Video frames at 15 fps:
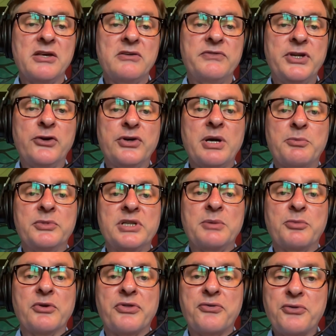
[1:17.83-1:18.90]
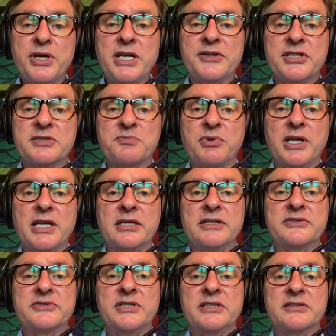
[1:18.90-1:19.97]
Video number 3 in this
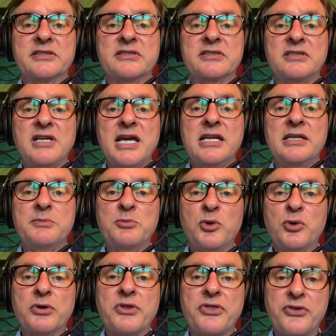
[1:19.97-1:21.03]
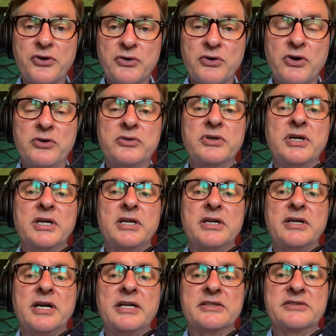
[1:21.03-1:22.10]
playlist is a slightly more thorough
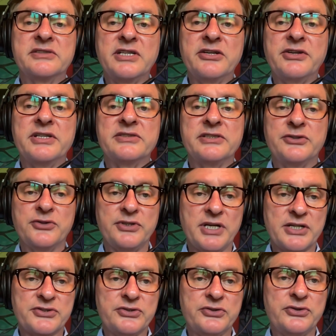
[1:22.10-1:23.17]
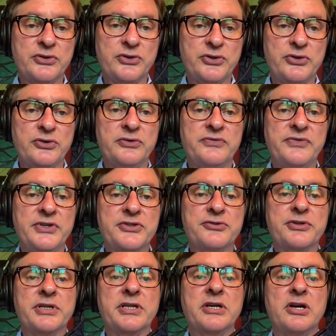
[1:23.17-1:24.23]
and serious introduction to Q
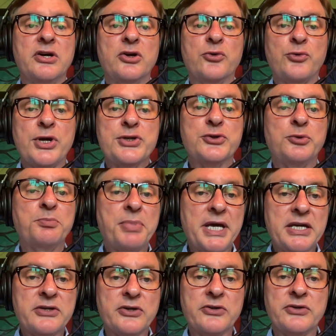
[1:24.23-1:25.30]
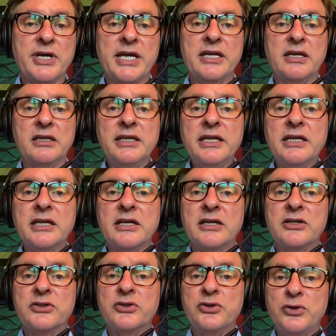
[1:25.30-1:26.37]
featuring Rachel Baker, a leading
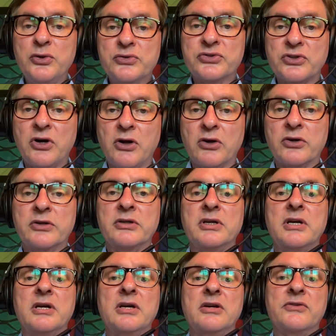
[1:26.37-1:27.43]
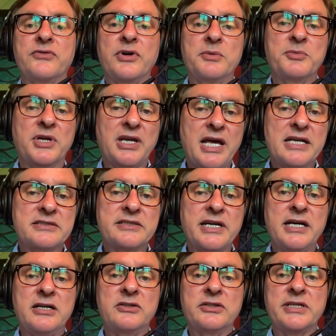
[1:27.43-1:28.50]
Q scholar from
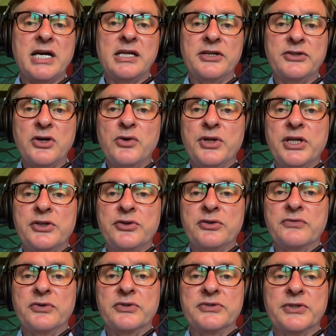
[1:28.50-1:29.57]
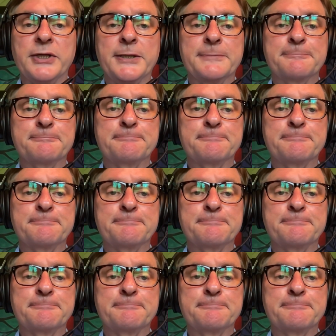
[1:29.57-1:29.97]
Glasgow Caledonian University.